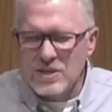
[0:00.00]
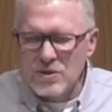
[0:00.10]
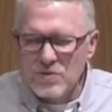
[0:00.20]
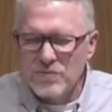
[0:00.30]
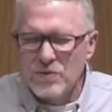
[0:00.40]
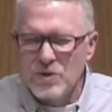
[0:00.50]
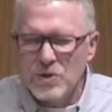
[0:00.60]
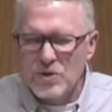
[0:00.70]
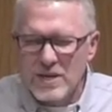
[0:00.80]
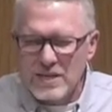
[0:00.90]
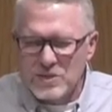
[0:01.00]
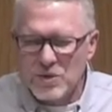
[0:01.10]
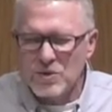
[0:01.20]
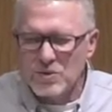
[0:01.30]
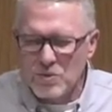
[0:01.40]
you for your
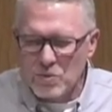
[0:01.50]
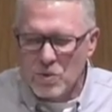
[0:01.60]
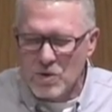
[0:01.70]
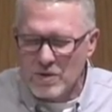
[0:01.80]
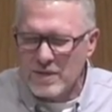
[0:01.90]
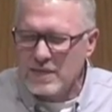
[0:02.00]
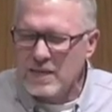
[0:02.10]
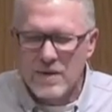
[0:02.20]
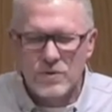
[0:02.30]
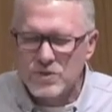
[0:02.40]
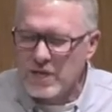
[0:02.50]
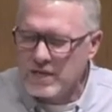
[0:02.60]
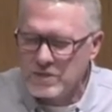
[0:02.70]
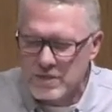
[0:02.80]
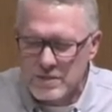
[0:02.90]
eternal word that never
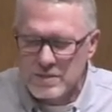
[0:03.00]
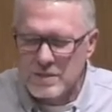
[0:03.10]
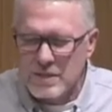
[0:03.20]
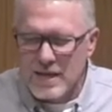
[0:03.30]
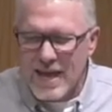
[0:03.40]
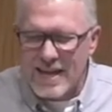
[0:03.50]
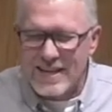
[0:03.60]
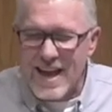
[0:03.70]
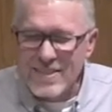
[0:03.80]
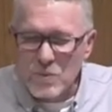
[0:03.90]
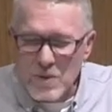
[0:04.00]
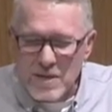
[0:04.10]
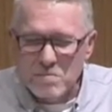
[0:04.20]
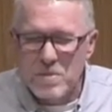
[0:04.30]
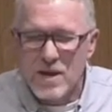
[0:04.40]
changes. And God, that we
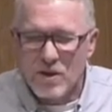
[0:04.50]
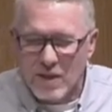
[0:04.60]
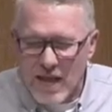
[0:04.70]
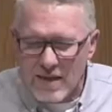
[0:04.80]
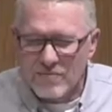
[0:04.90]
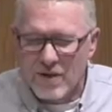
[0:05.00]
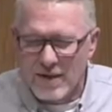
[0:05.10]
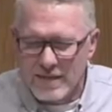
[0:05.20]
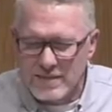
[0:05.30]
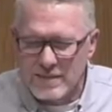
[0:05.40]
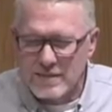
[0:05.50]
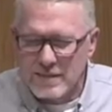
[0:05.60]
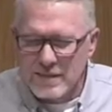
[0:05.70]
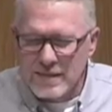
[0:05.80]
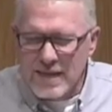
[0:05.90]
can bet our life on it.
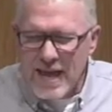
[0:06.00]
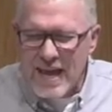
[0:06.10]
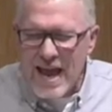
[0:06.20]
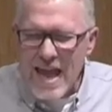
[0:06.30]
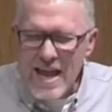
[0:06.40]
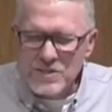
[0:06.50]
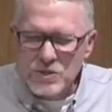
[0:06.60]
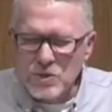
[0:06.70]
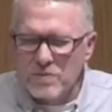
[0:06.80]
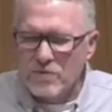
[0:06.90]
And I ask you for